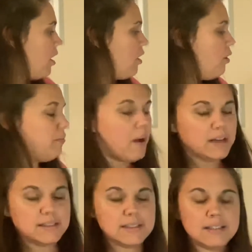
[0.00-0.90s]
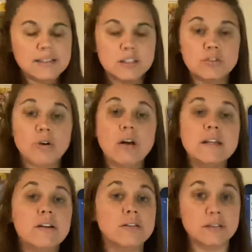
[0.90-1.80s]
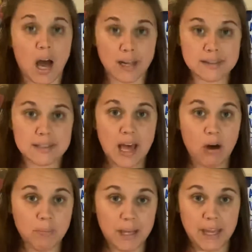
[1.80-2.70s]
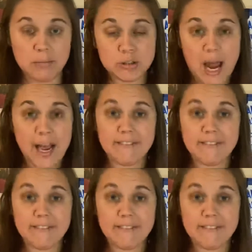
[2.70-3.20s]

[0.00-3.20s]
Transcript: whole boxes is to draw little dots to help me keep track of